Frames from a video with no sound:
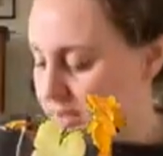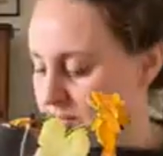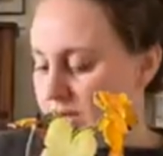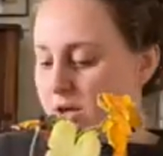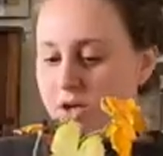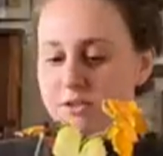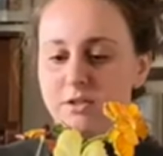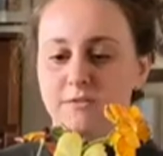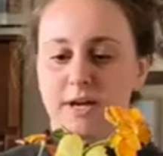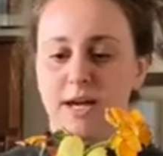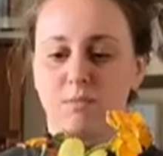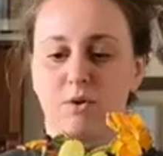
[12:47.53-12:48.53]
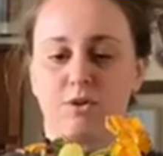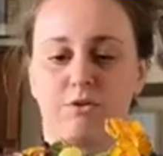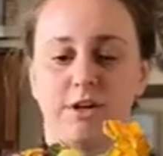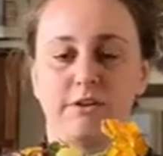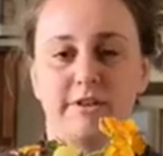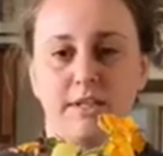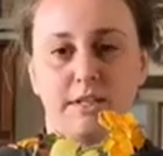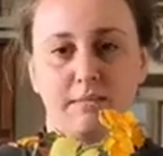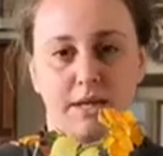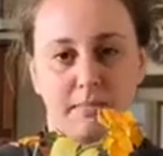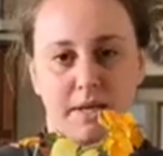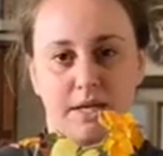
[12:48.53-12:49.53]
Also, if I had more greenery to make
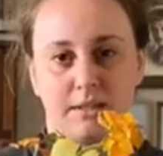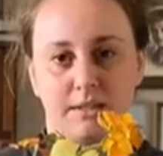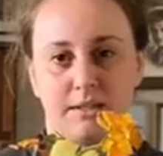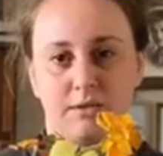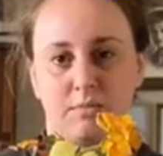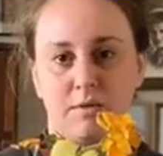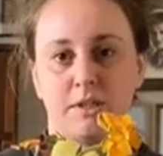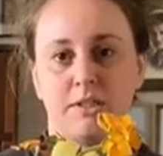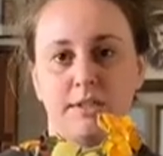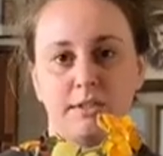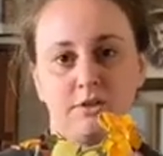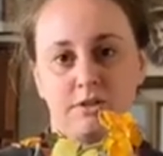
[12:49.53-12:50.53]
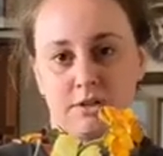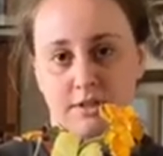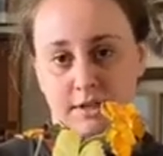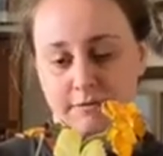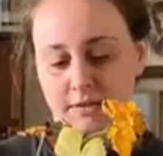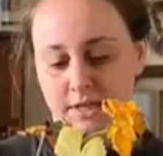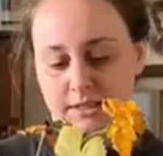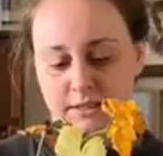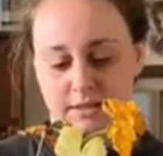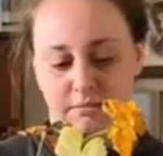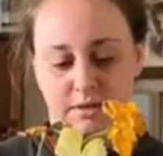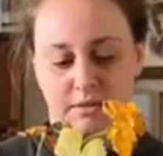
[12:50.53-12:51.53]
a base, it would be much easier to stuff things
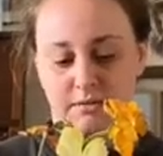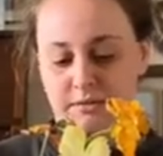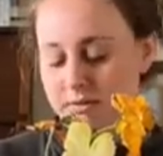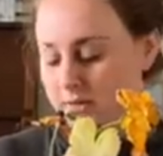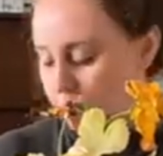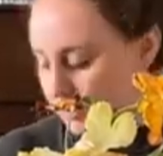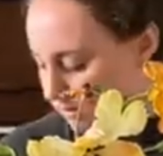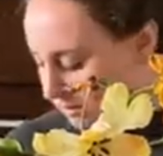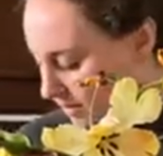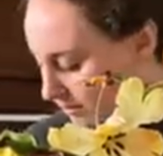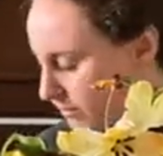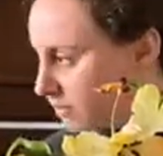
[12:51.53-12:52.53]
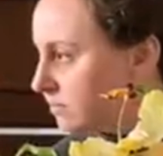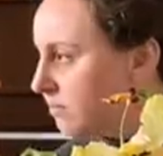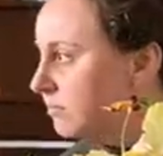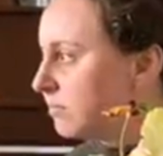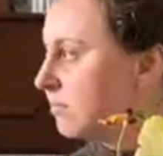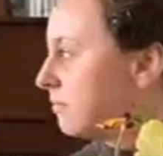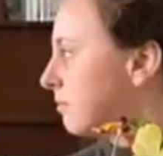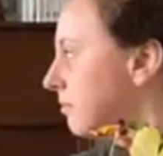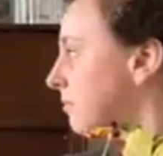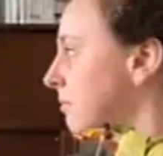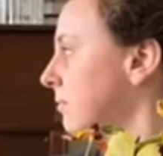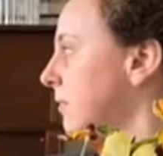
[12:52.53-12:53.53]
in, but we don't have,
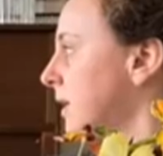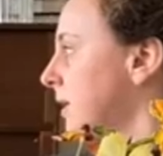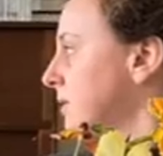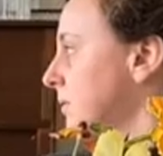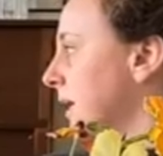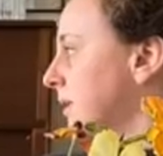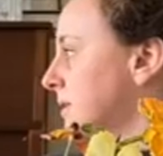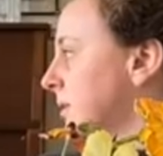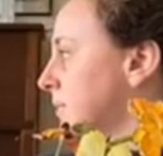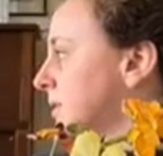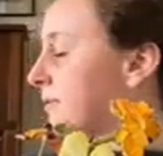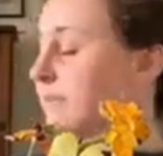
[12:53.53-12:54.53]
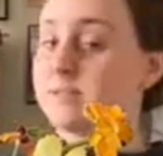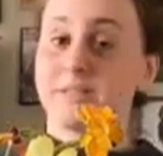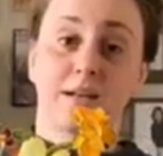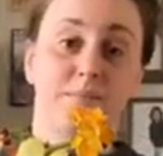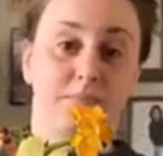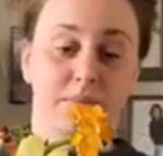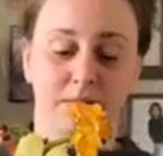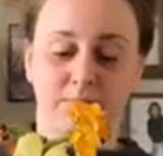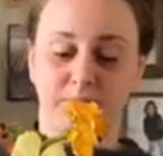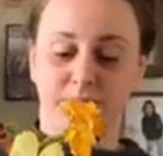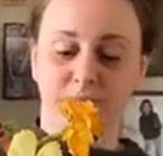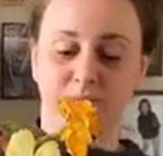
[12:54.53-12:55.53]
well, I guess we had some stuff outside, but
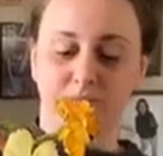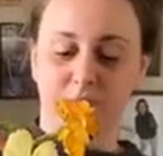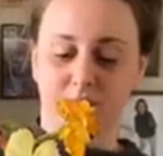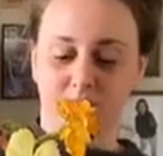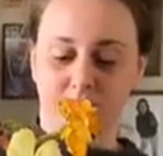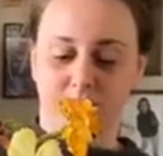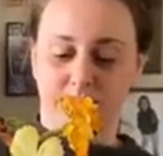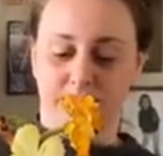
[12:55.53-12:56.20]
that's okay.